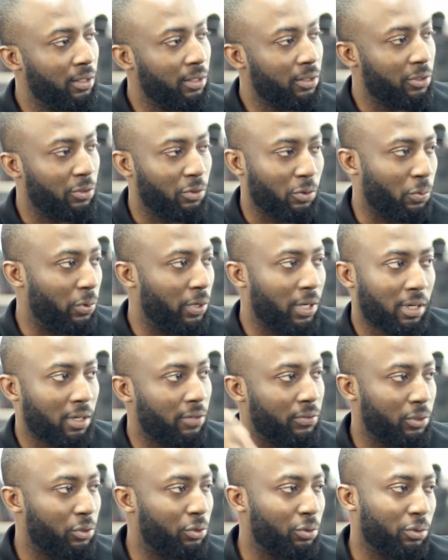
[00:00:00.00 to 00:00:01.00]
Without
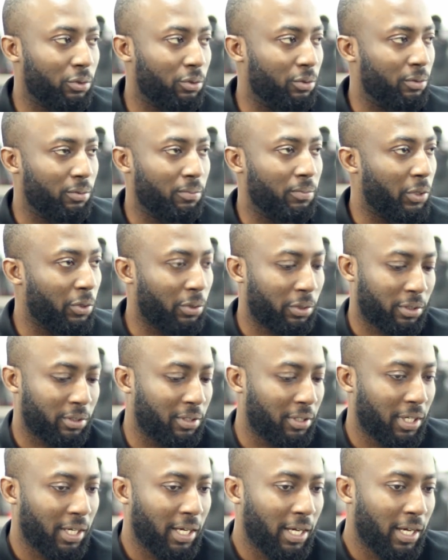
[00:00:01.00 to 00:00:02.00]
having to,
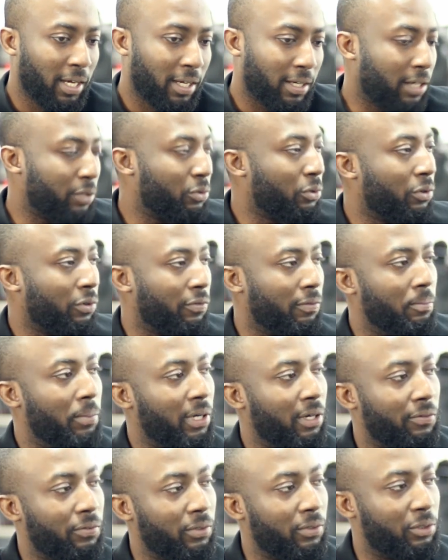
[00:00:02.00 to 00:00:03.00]
because that's one of the
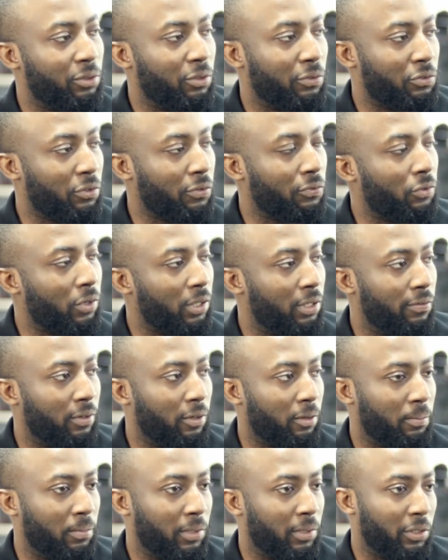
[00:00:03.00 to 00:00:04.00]
benefits of software
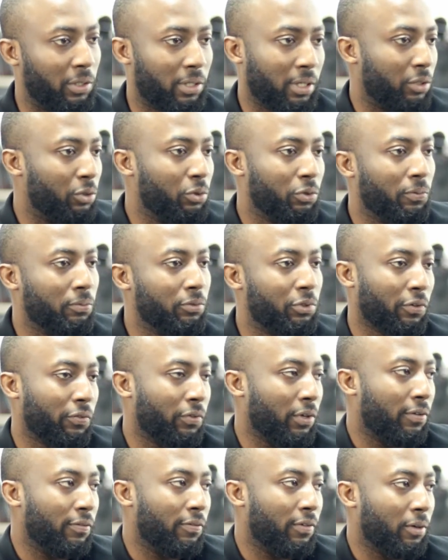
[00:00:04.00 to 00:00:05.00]
development. You can do
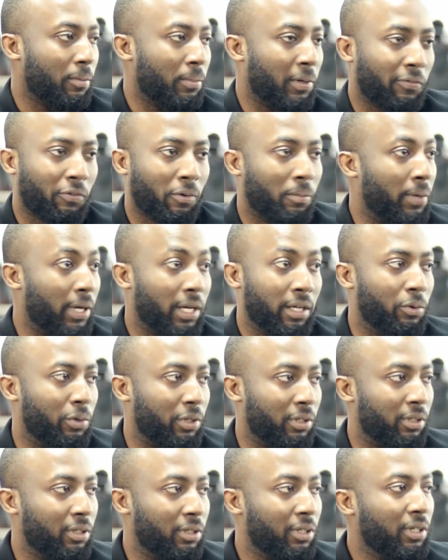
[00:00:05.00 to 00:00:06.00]
software development from
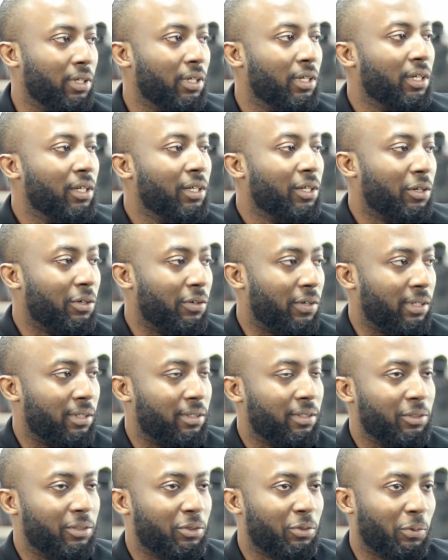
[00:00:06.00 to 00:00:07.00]
anywhere,
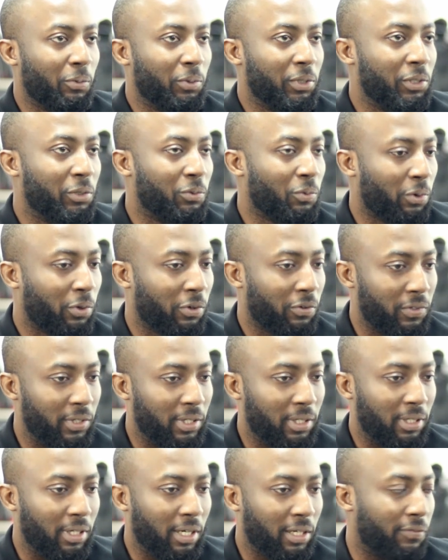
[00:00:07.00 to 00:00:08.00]
right? So, which is one of
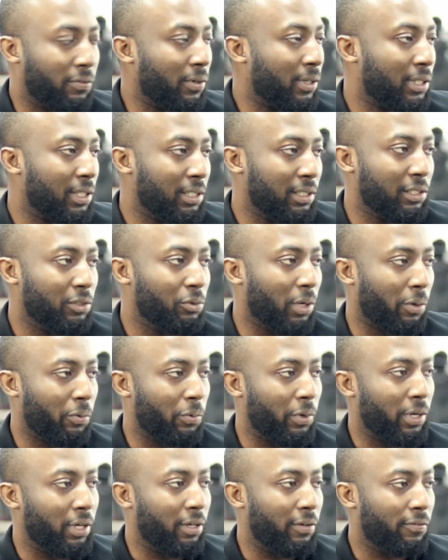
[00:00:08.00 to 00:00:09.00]
the advantages that
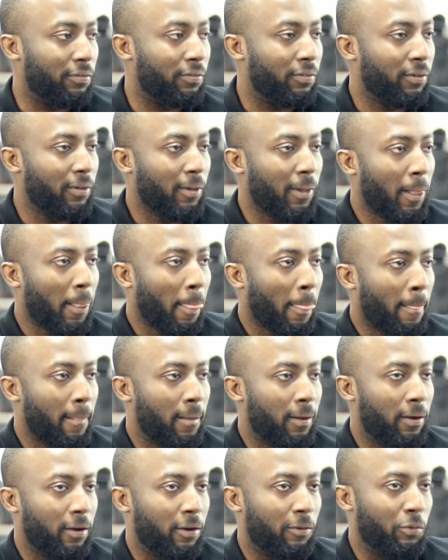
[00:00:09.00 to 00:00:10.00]
we've
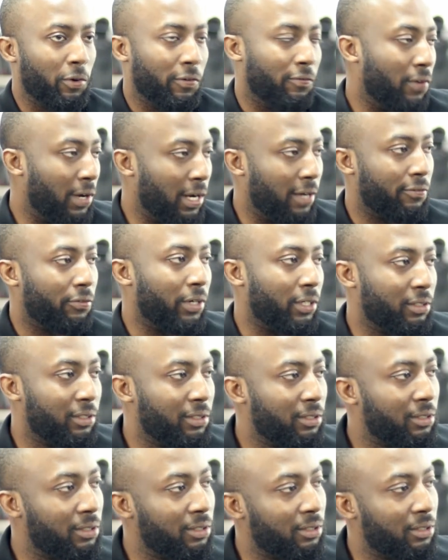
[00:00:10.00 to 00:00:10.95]
leveraged,